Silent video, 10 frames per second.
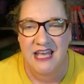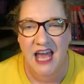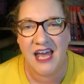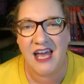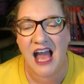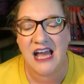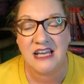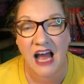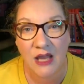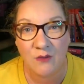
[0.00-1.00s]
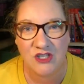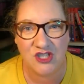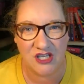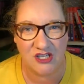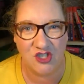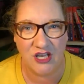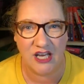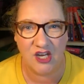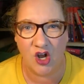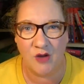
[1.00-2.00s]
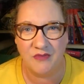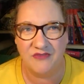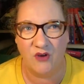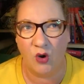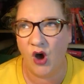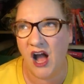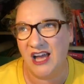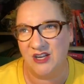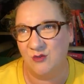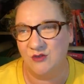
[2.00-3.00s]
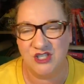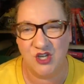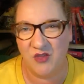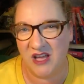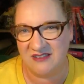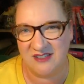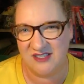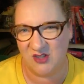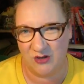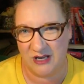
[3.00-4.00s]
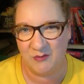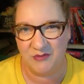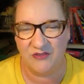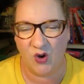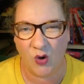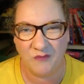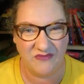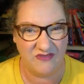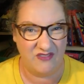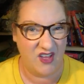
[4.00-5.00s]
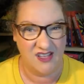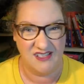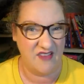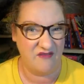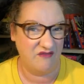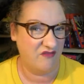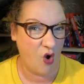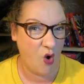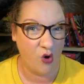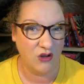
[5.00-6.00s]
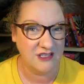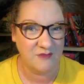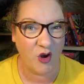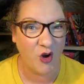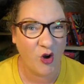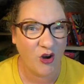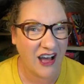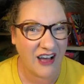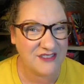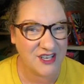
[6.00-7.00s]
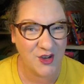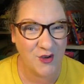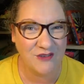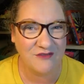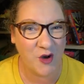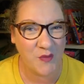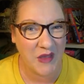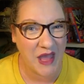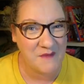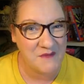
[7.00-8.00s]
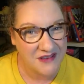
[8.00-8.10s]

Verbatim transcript: And I would suggest you get it on before, I don't know, do that, sort it out before, say, 4 tomorrow afternoon, 4 p.m.